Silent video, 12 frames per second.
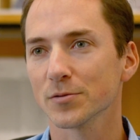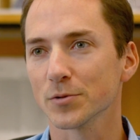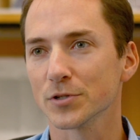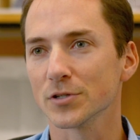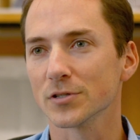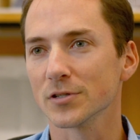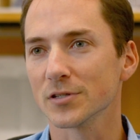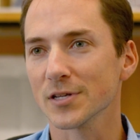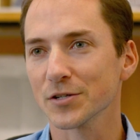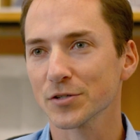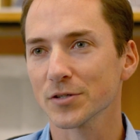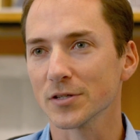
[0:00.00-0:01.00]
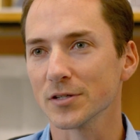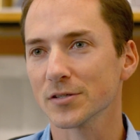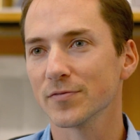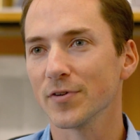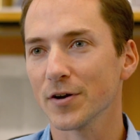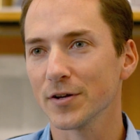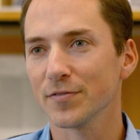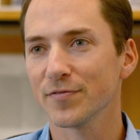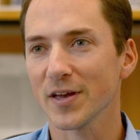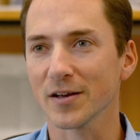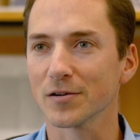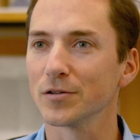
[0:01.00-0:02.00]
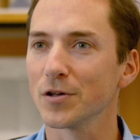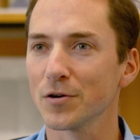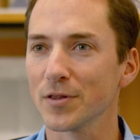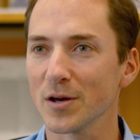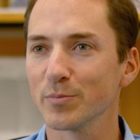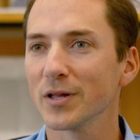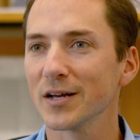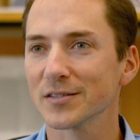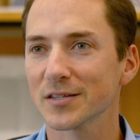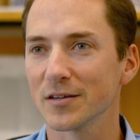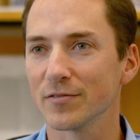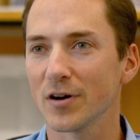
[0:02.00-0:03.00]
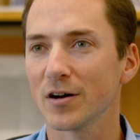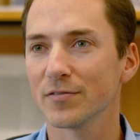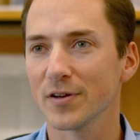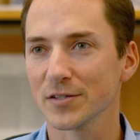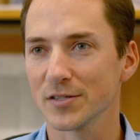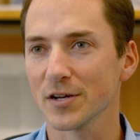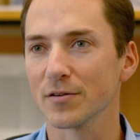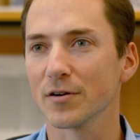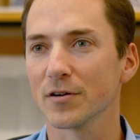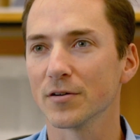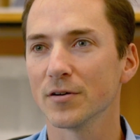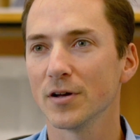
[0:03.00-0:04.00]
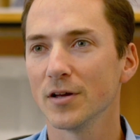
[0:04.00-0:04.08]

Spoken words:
which is essentially this very faint glow that plants give off as they grow.